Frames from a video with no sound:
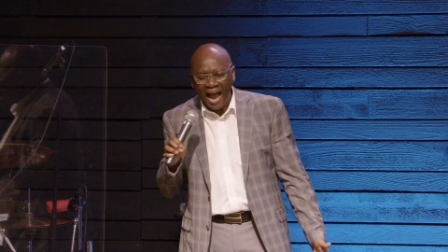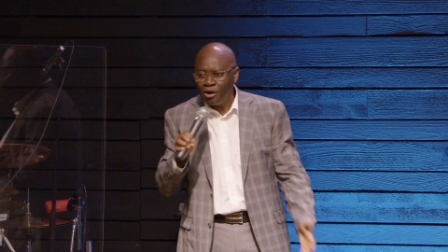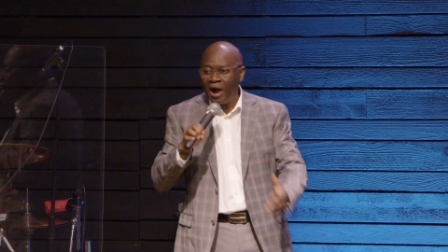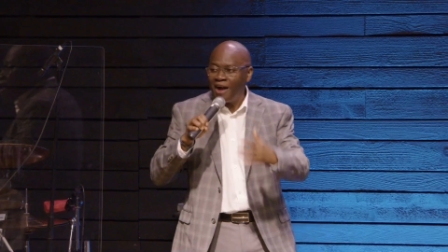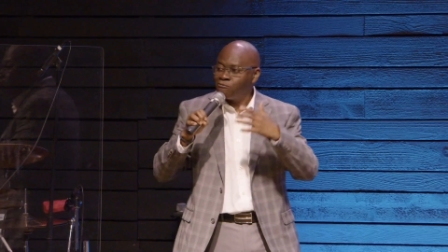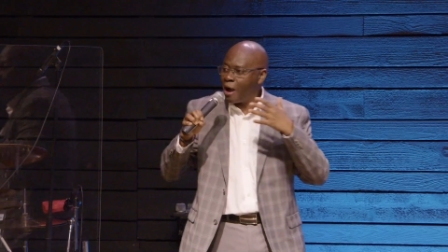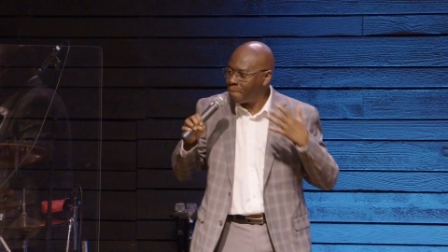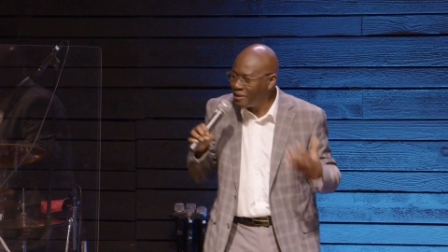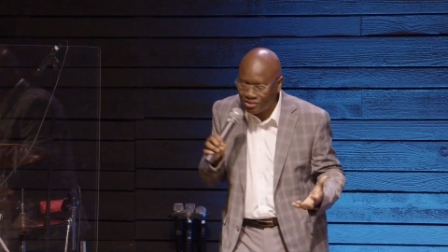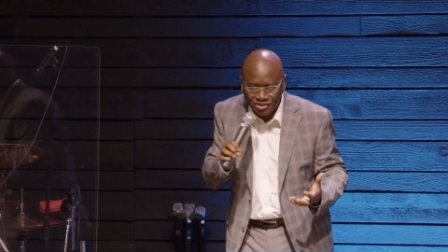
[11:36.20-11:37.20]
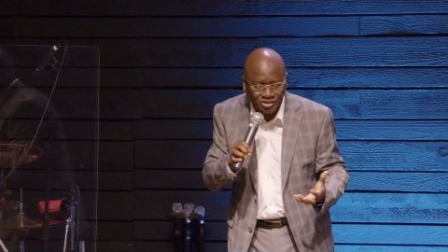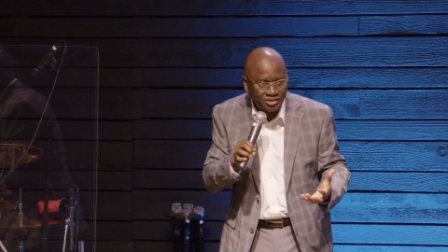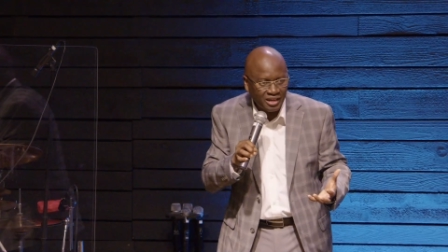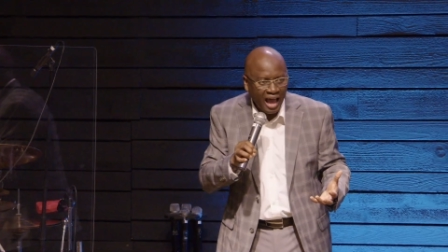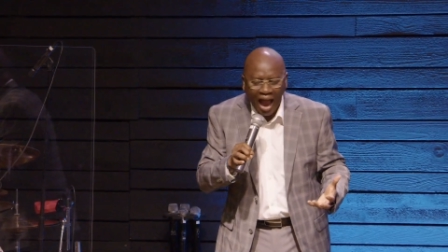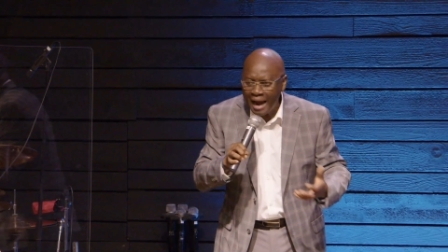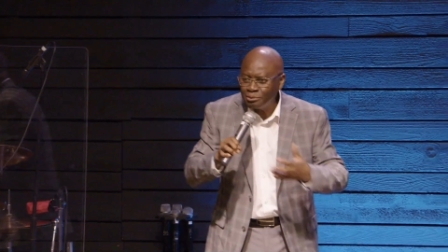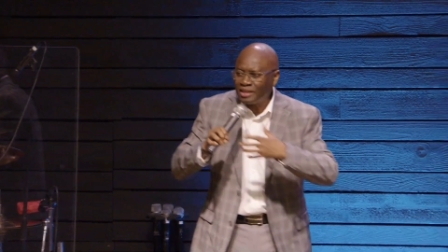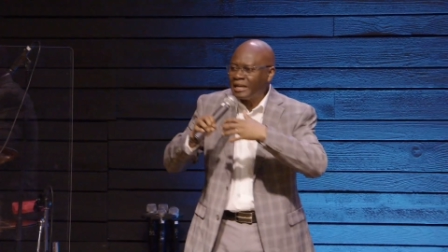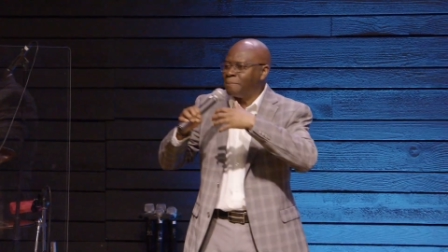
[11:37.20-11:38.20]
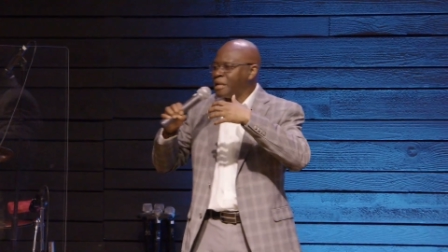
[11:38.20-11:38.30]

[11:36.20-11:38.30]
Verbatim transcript: I don't have weapons. I am not a